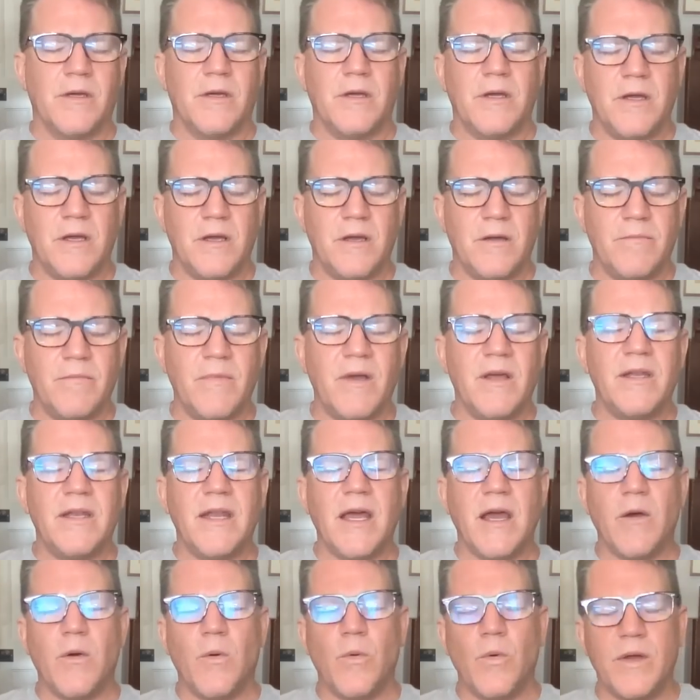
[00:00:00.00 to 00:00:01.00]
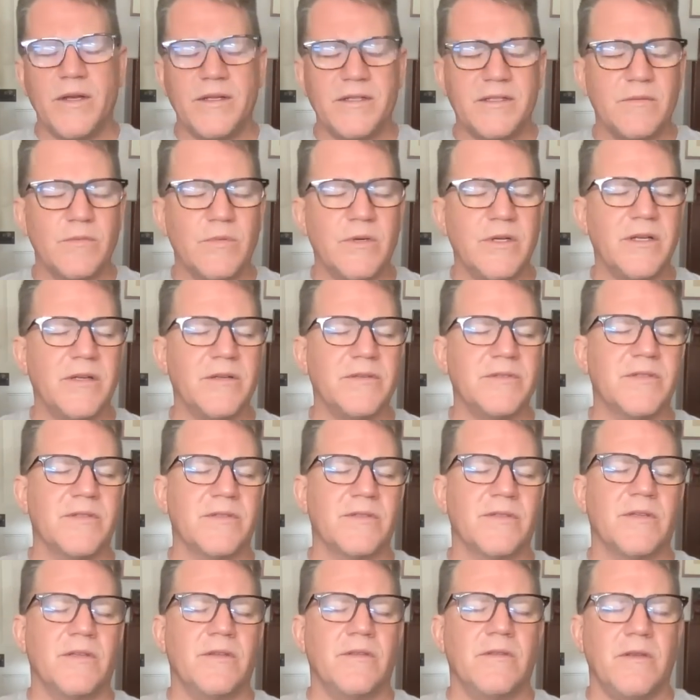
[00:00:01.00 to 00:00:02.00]
Now, what else
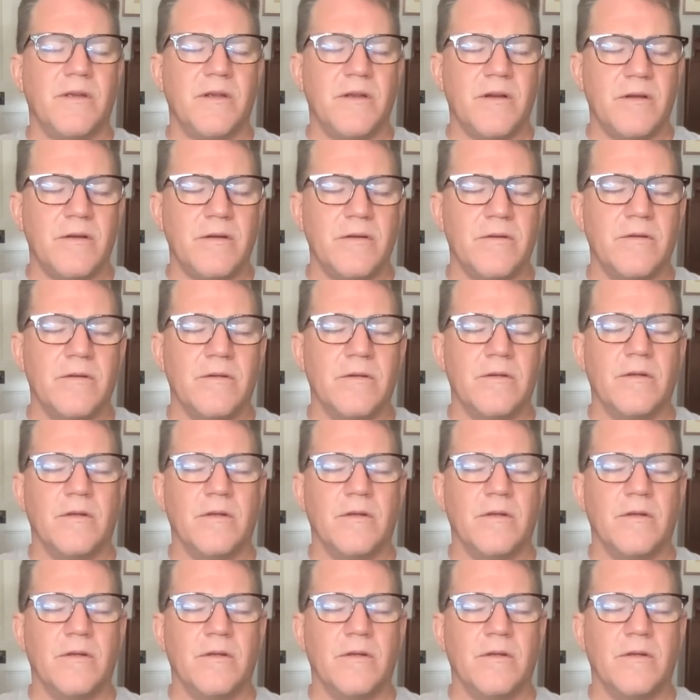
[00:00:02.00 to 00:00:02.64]
is in there?